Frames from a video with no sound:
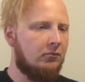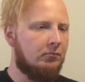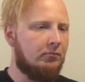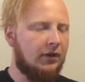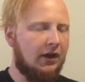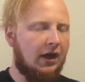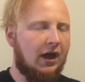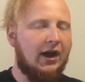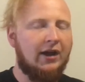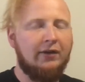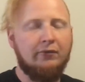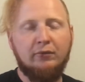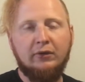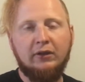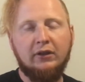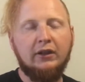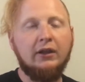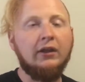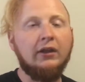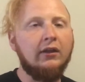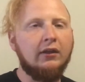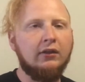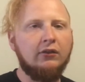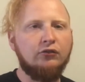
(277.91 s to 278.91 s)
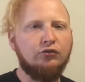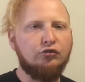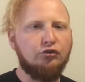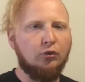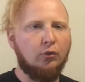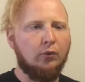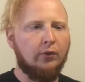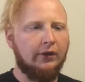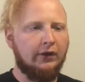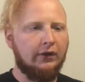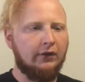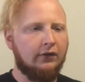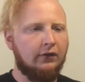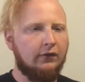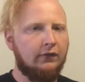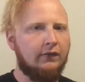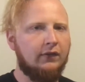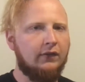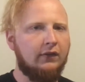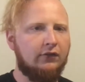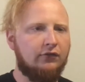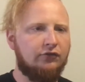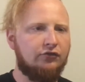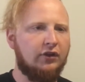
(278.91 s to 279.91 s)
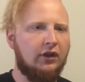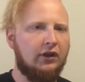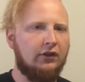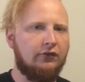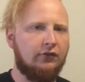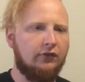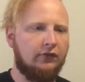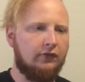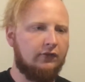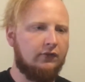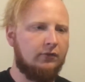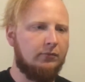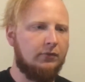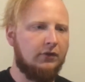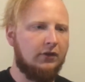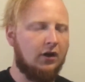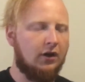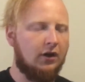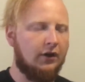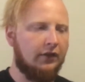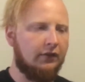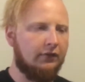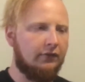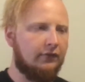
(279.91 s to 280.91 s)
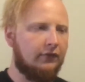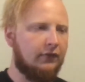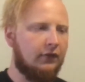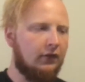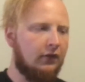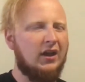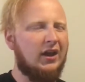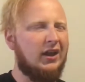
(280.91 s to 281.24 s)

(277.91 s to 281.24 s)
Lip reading: but I really enjoyed these changes, to be honest.